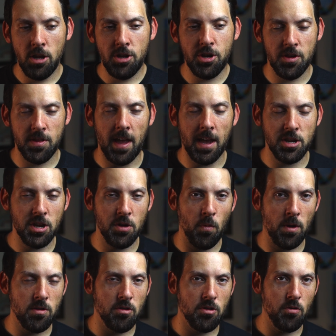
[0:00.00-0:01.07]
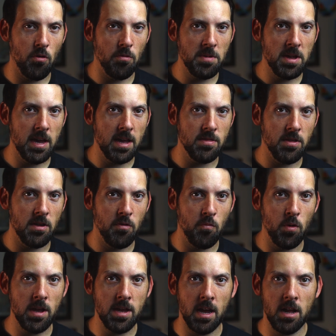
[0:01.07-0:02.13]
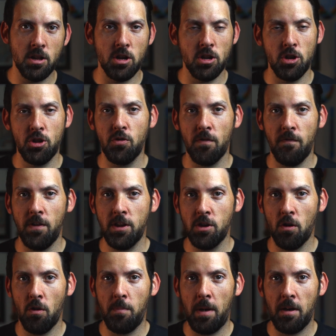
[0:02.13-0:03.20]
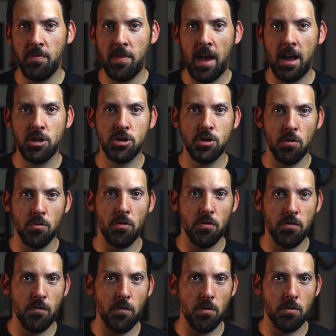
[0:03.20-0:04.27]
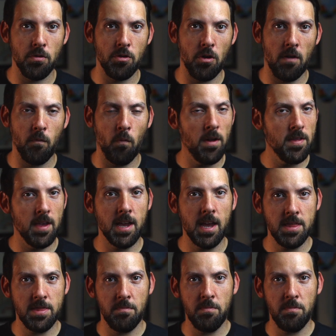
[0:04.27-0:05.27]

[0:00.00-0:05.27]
Just actually went to Storm King this weekend. Going to do a video about that, show those photos off once I get